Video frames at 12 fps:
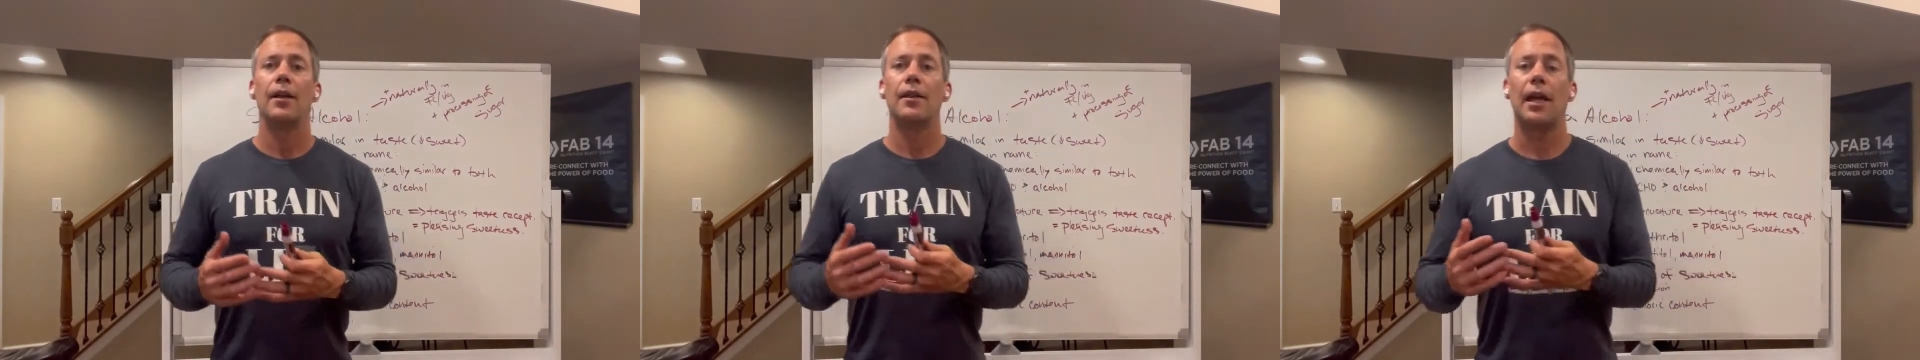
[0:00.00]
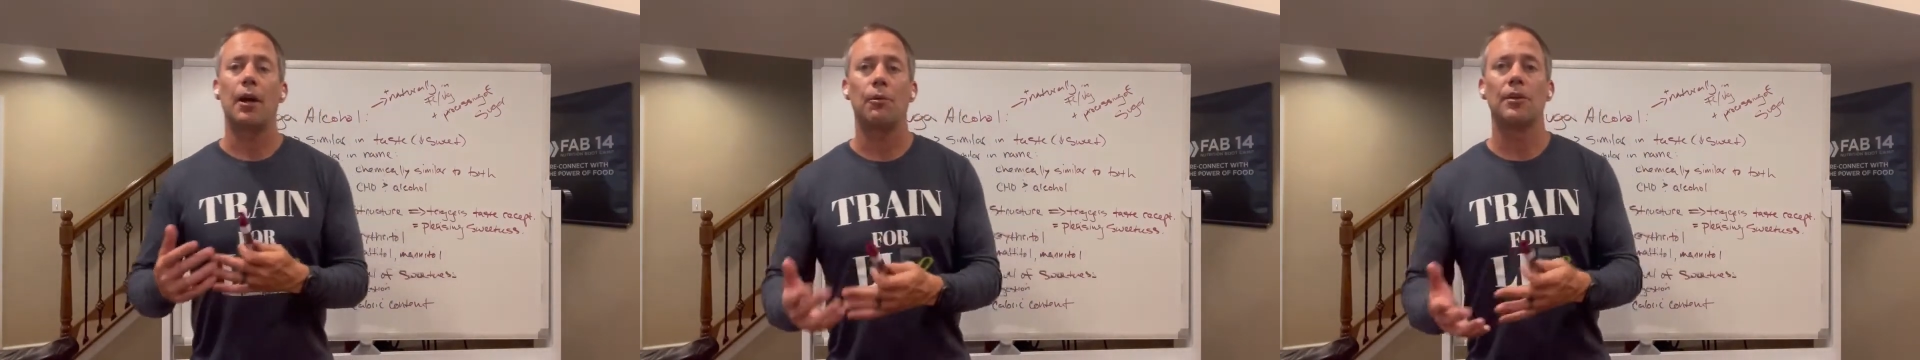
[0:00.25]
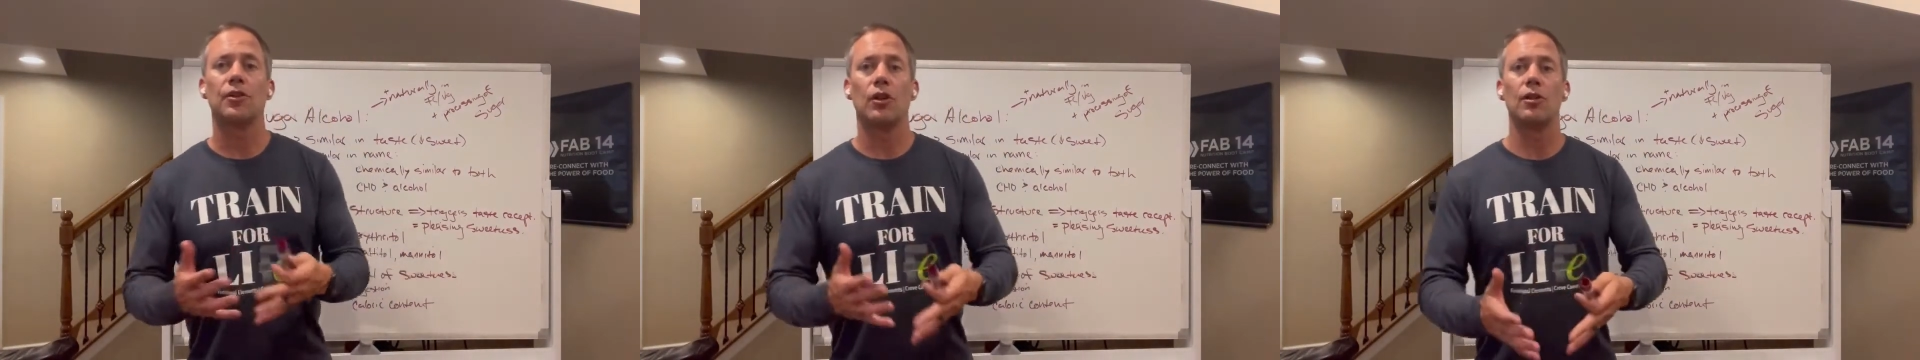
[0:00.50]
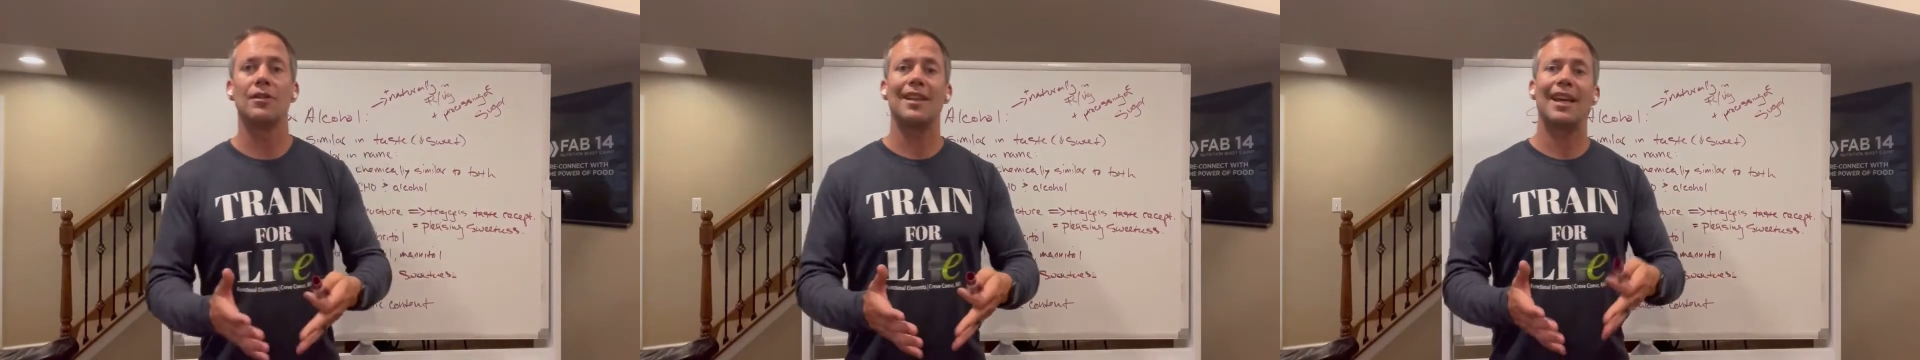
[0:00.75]
that
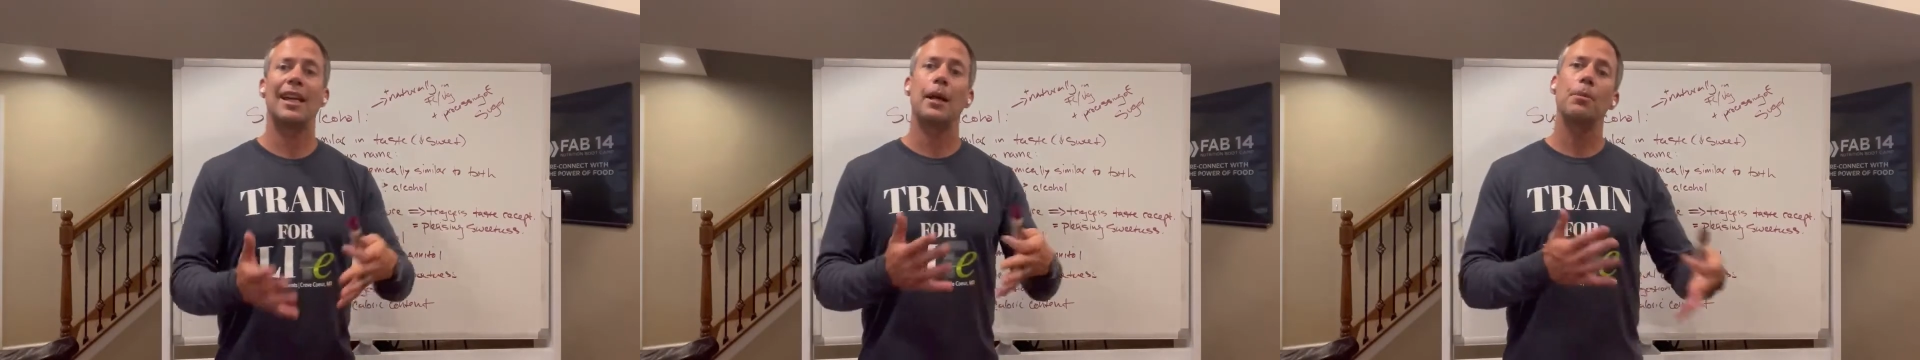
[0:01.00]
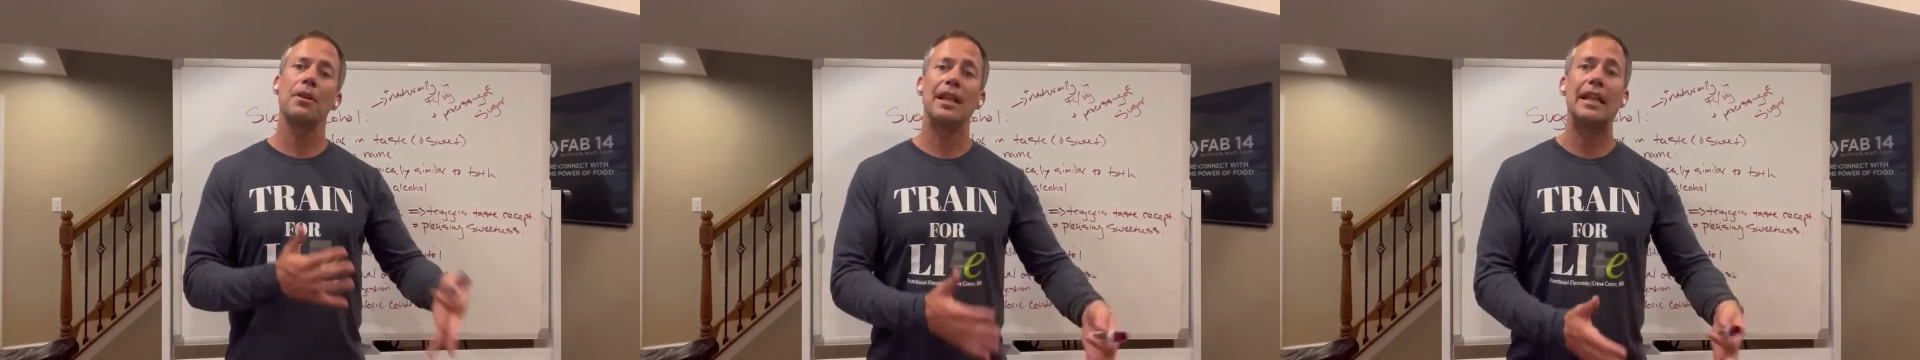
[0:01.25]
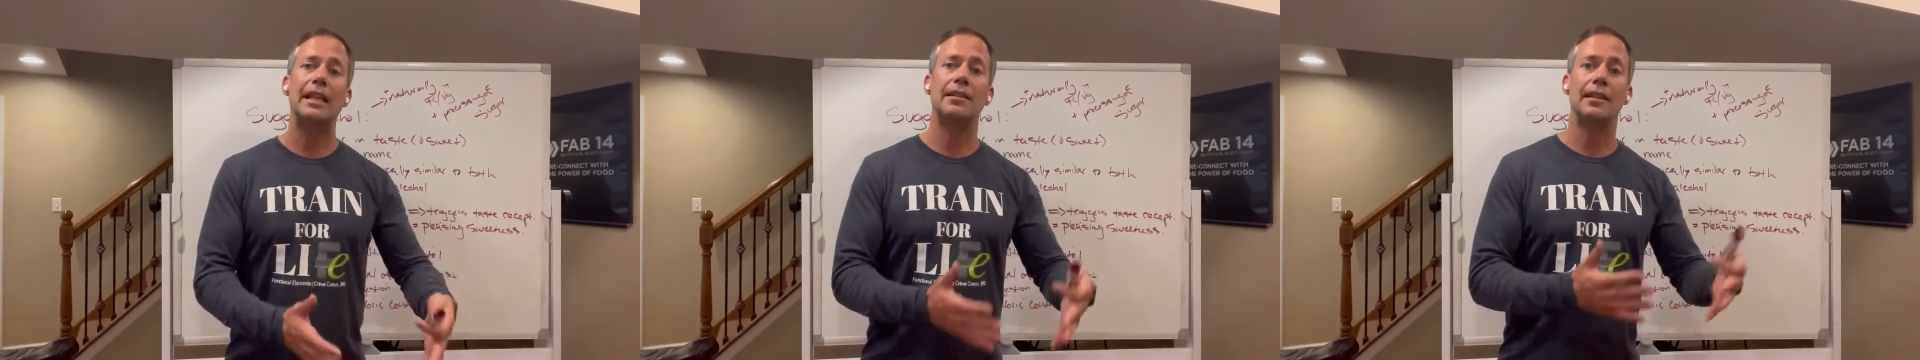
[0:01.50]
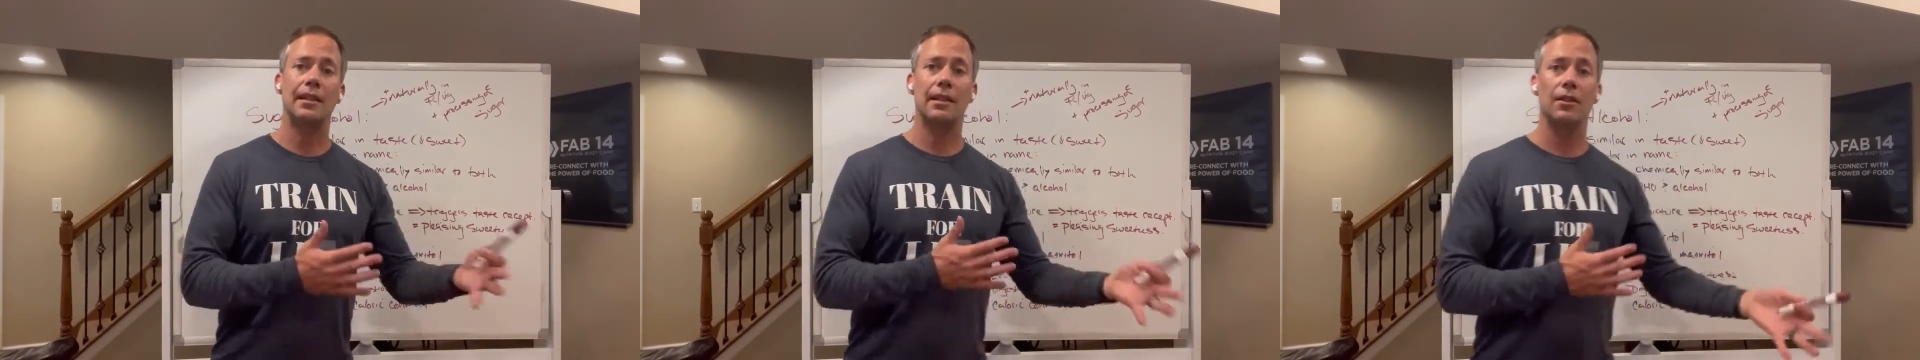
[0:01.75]
results in a
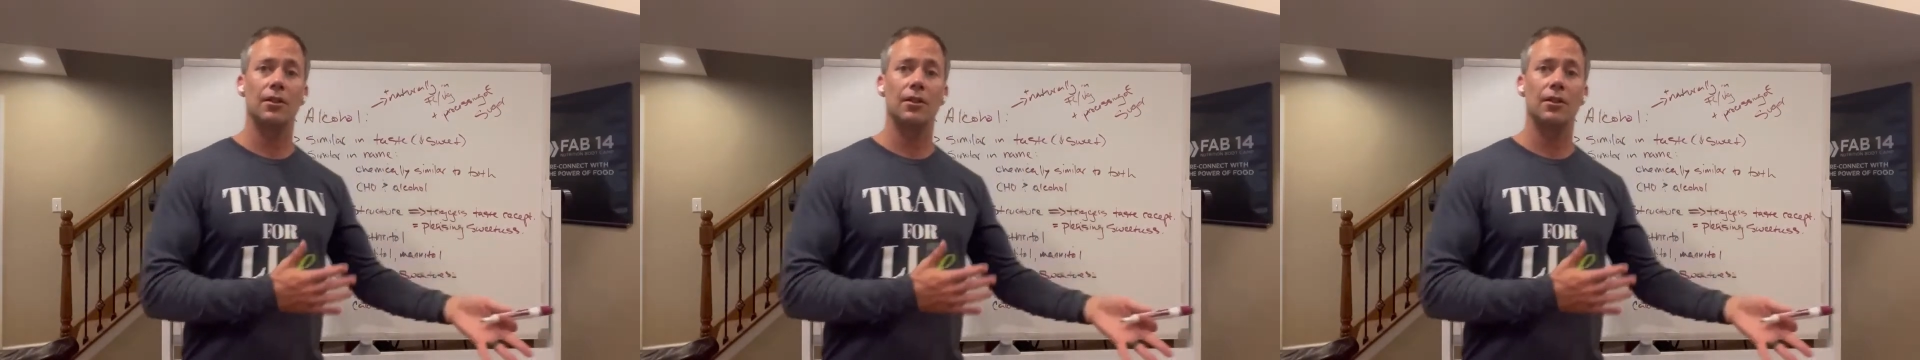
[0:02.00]
pleasing